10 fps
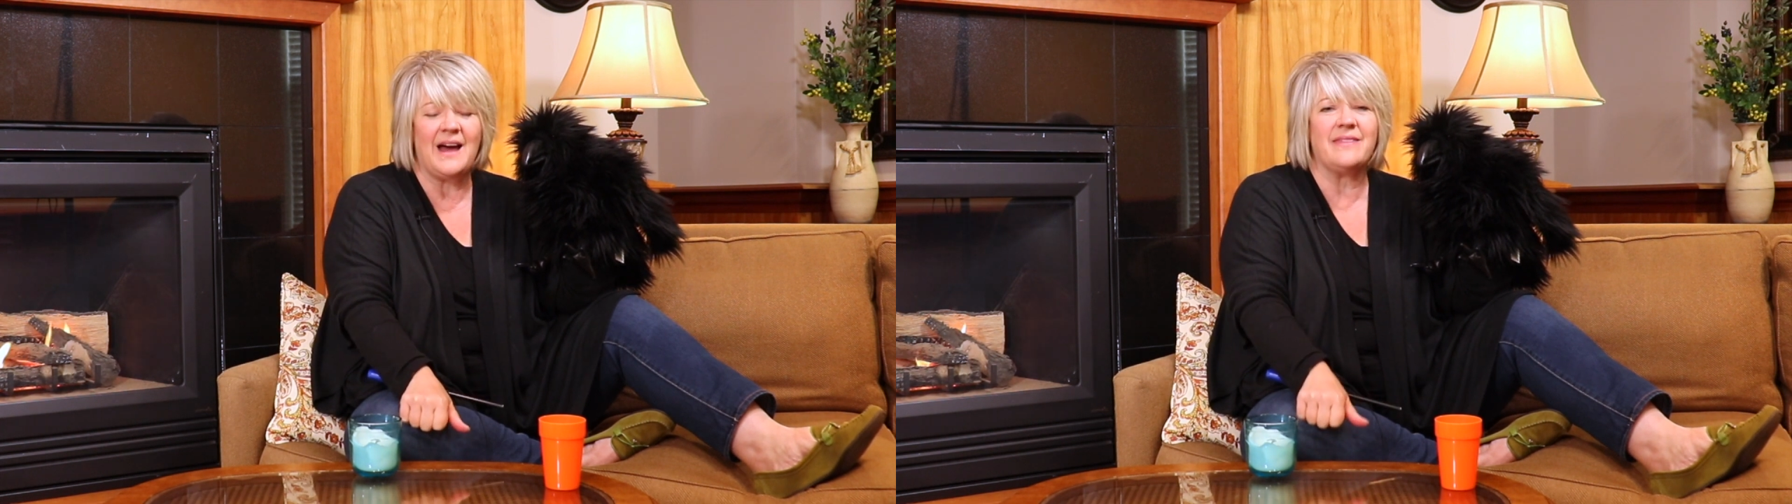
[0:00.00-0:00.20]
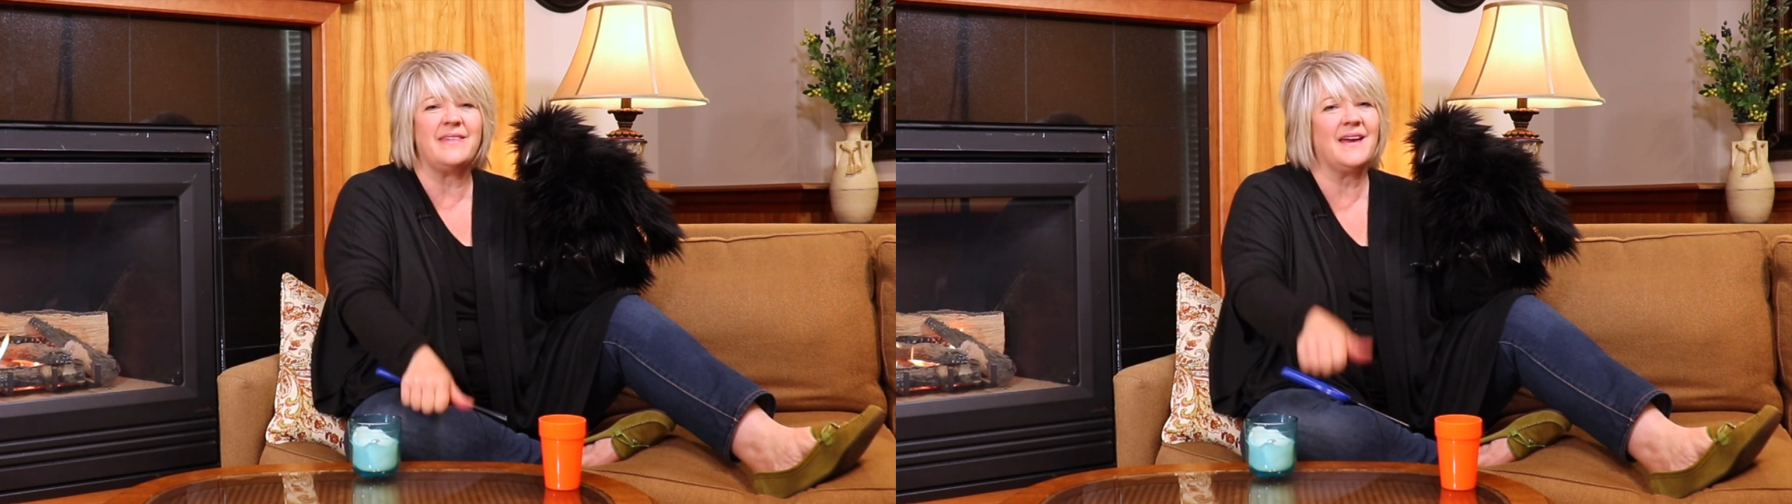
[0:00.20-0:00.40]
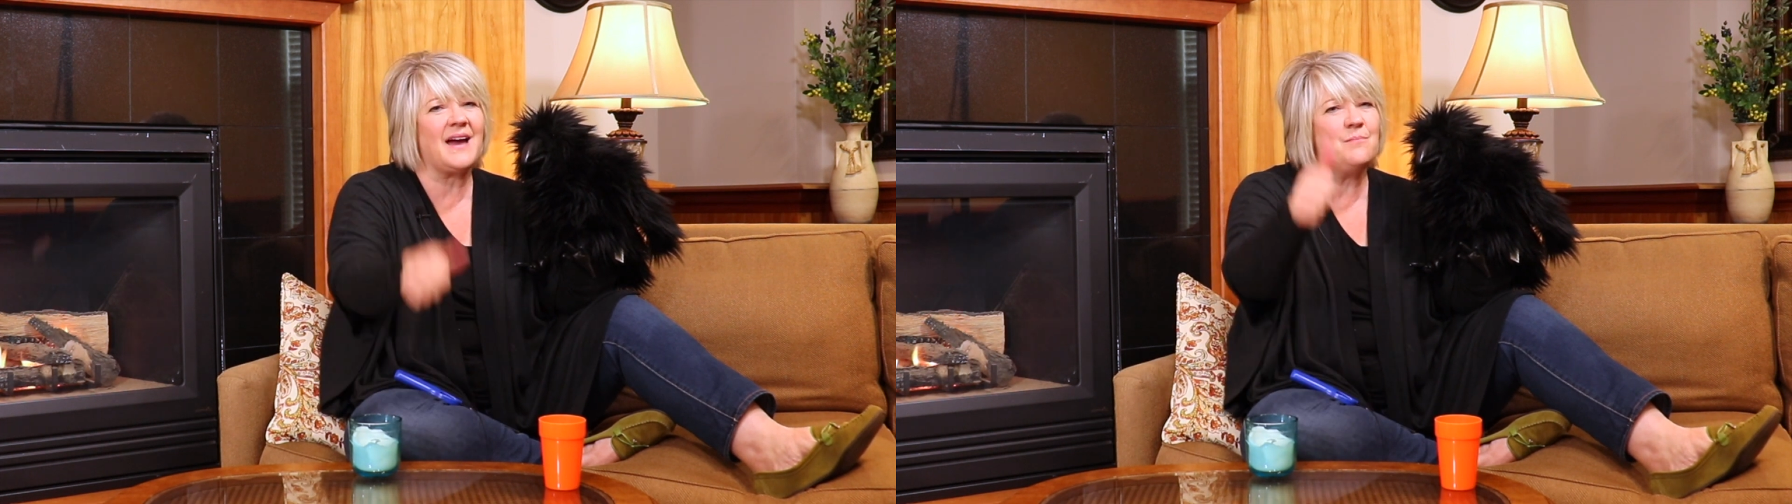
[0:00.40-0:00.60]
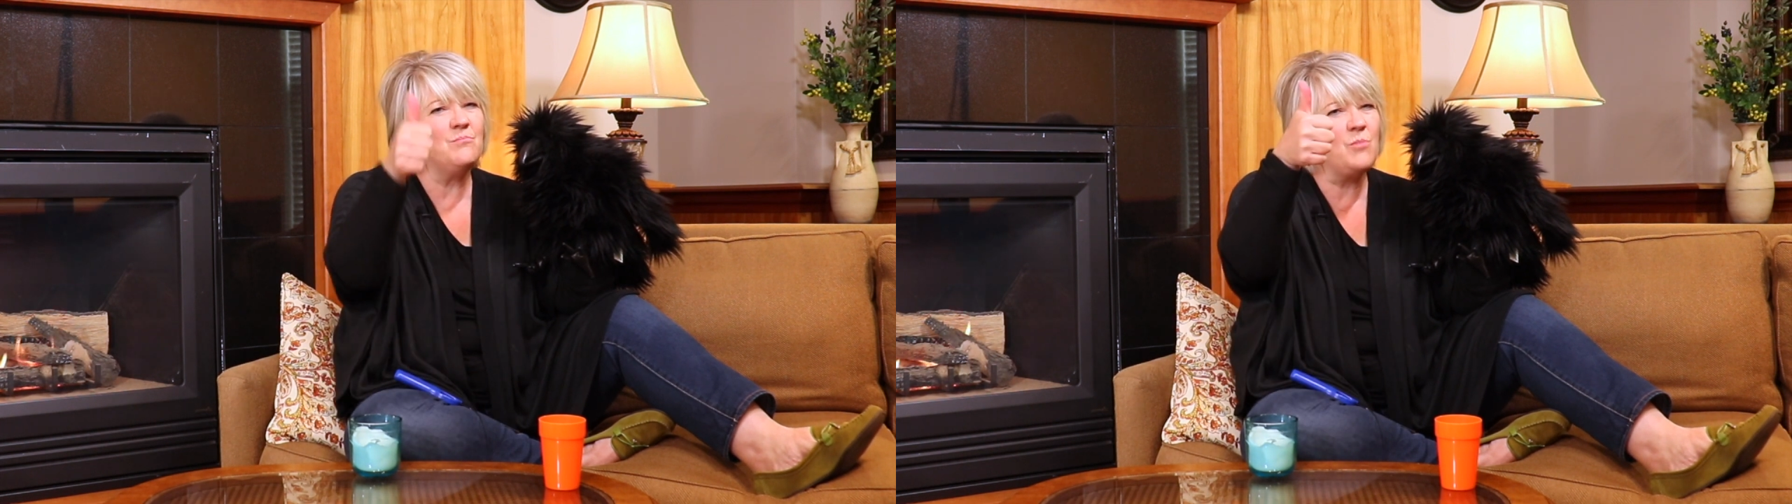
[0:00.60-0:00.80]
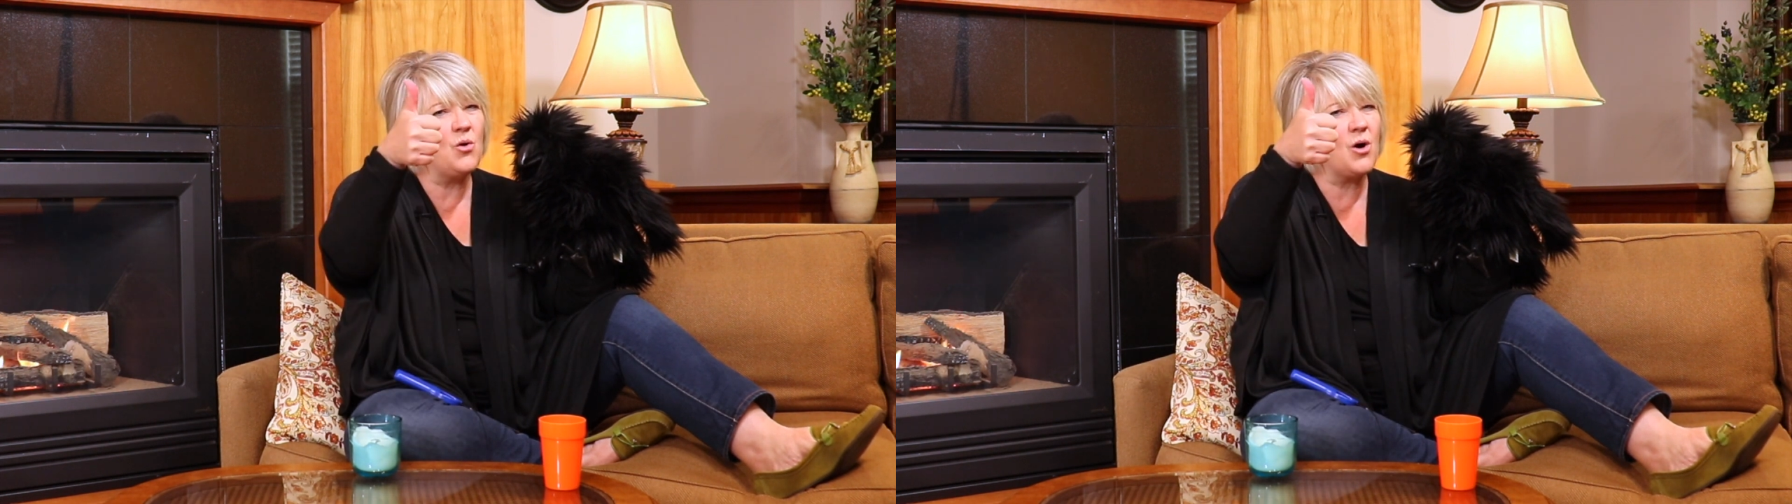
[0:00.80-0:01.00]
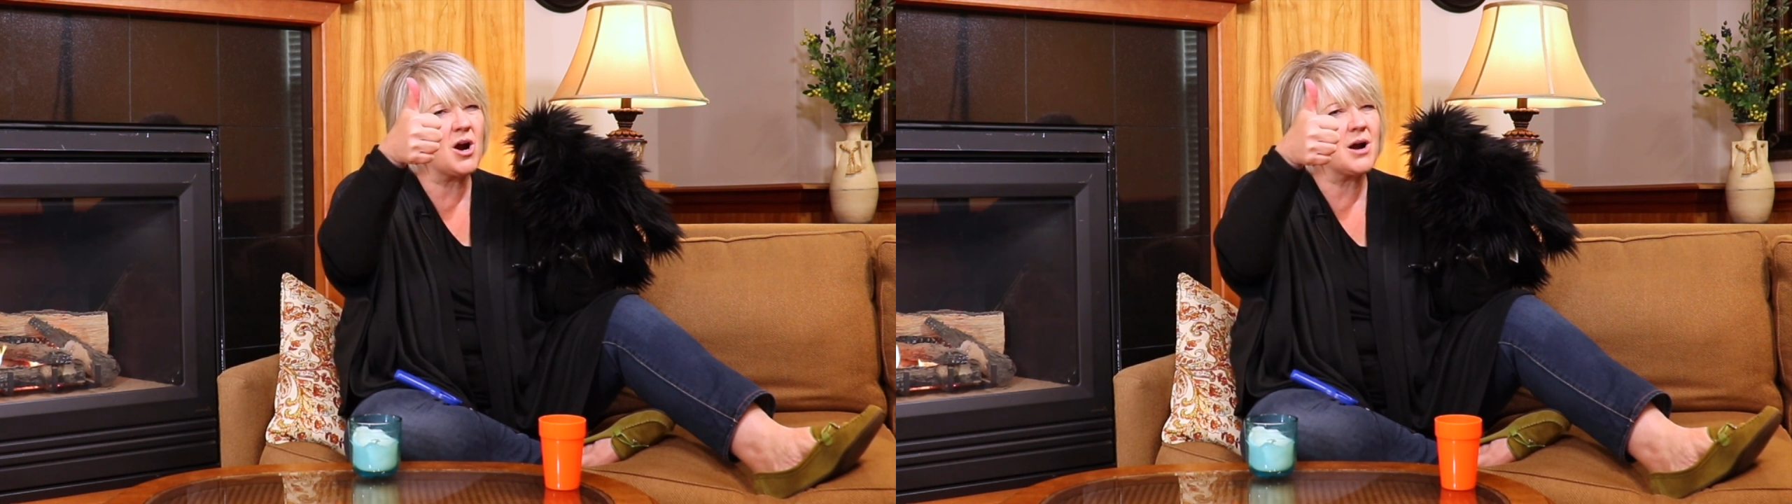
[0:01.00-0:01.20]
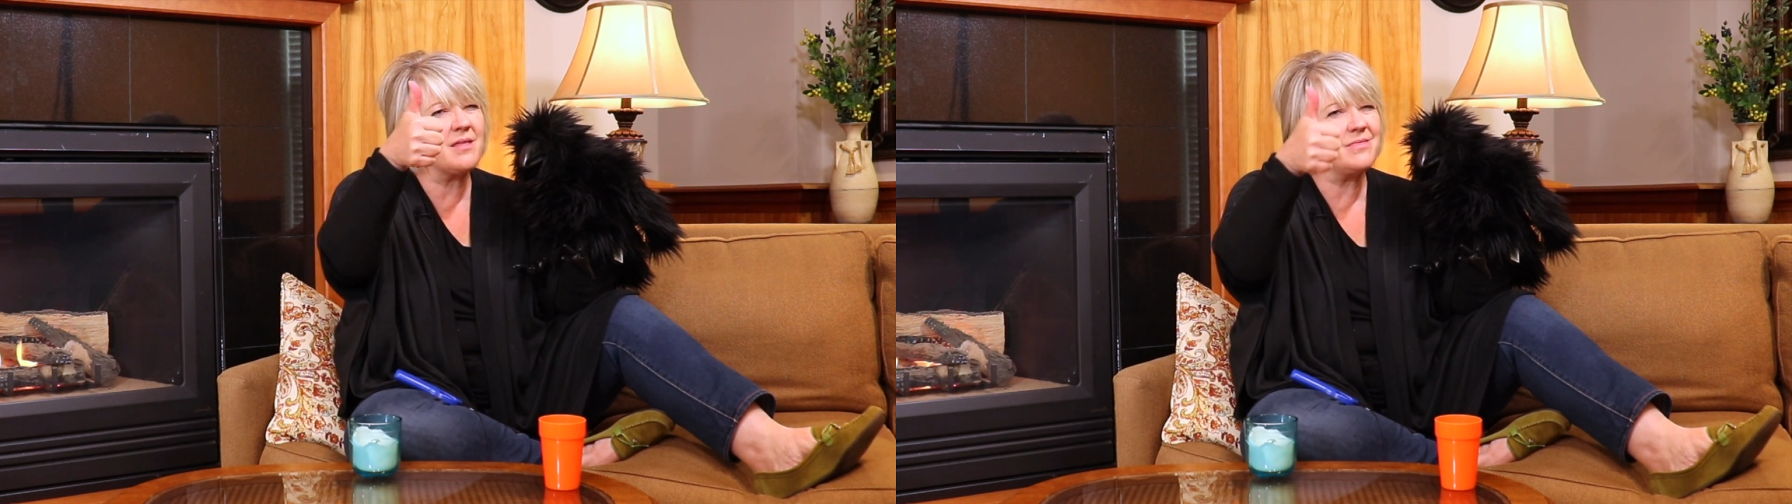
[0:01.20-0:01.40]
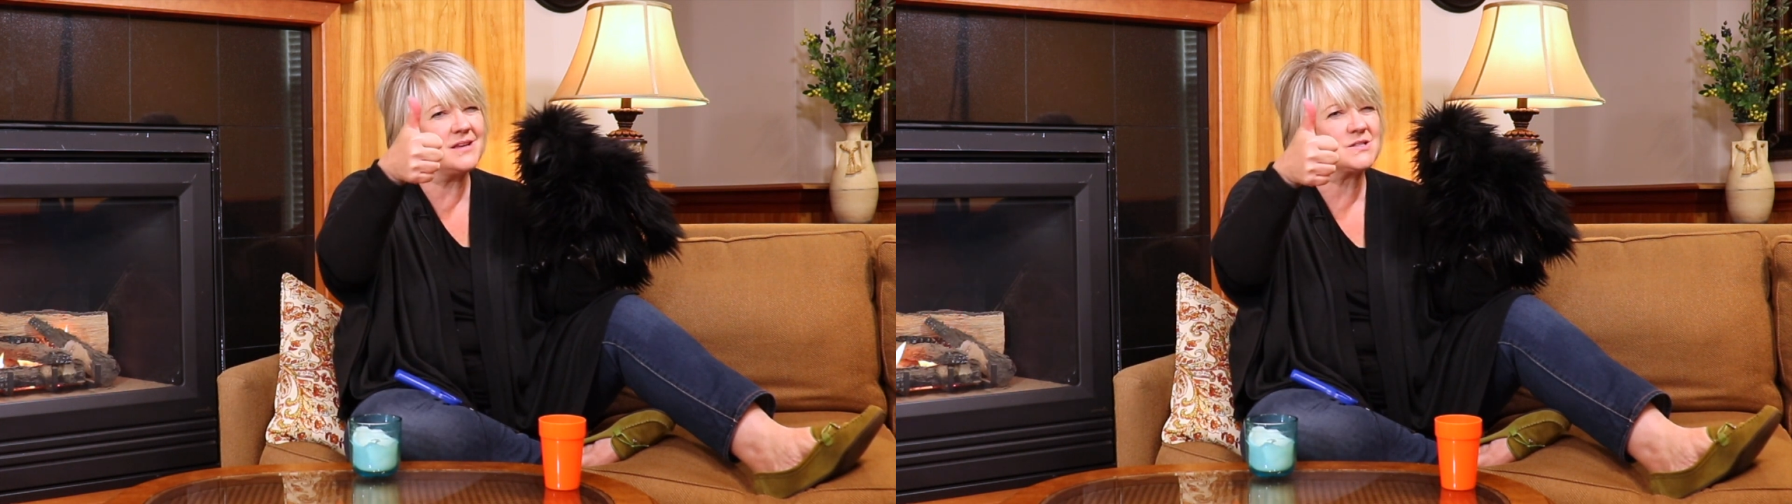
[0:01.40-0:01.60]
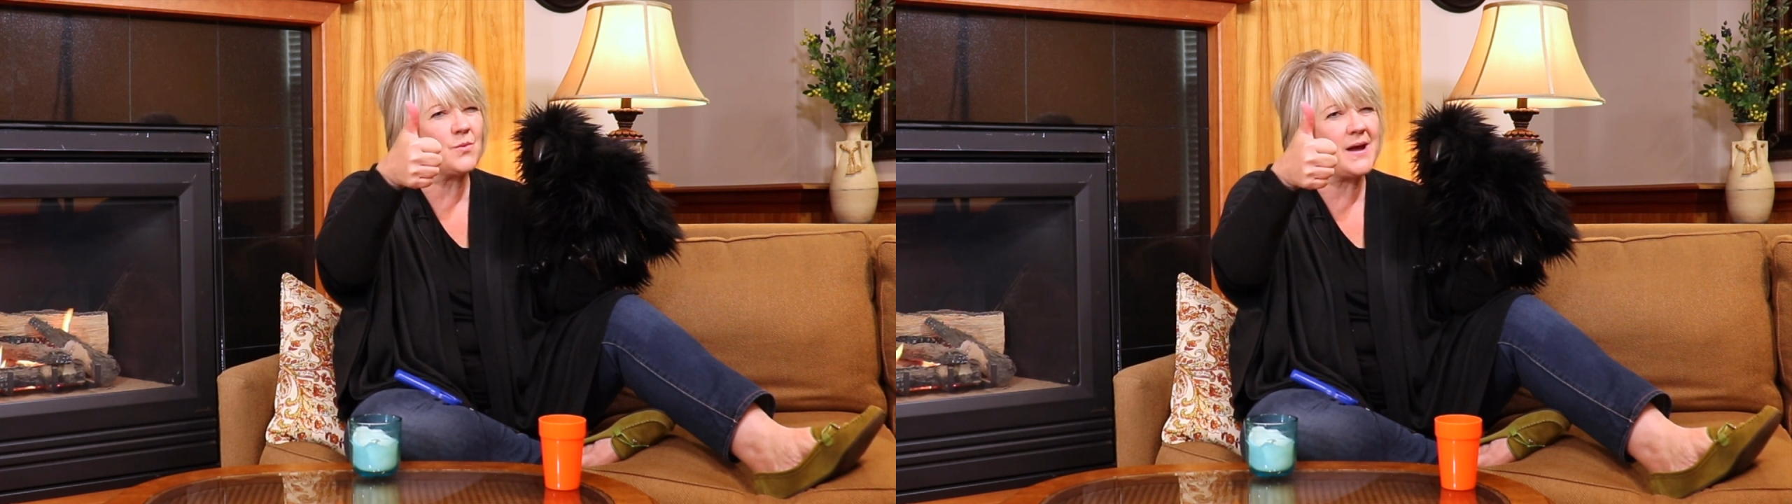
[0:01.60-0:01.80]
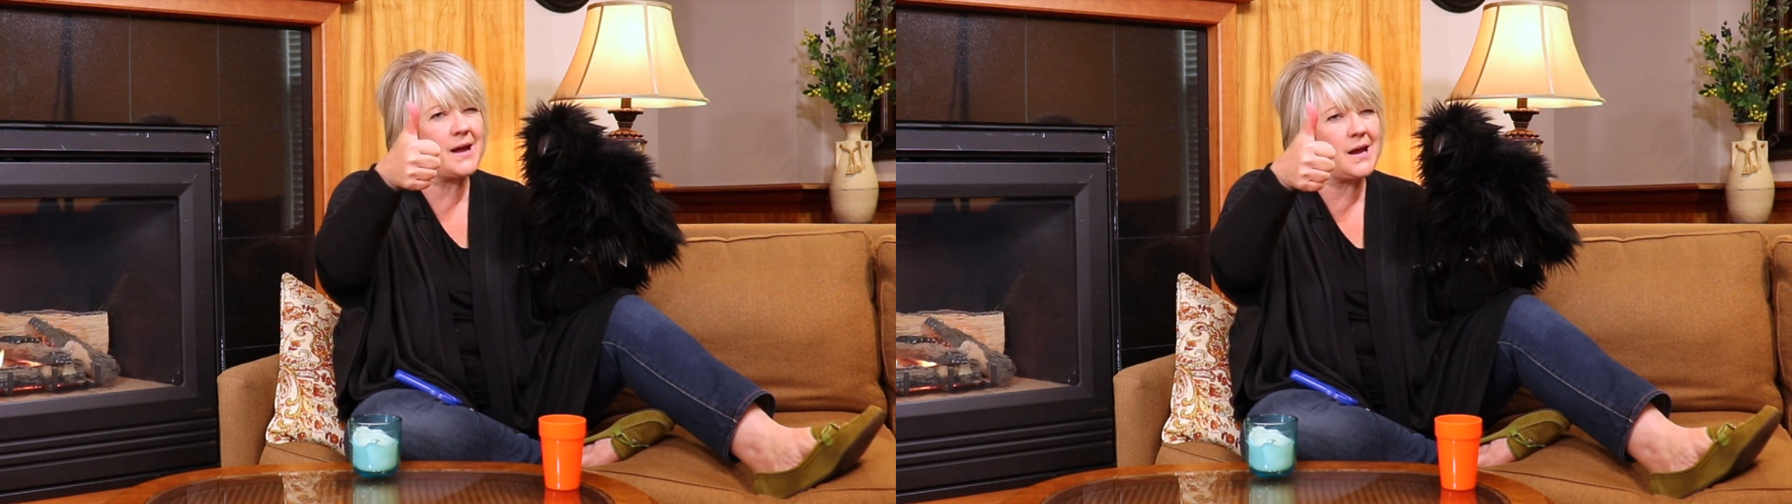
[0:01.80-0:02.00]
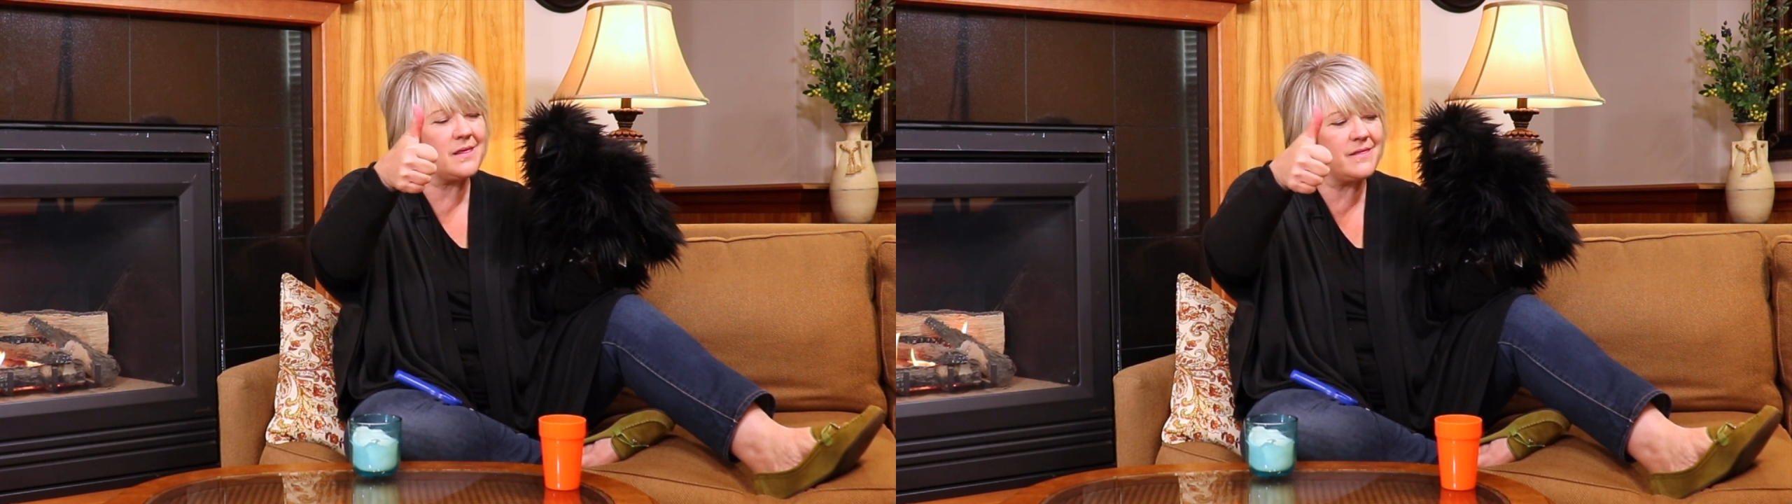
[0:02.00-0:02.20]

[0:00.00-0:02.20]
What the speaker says: I think I'm more this way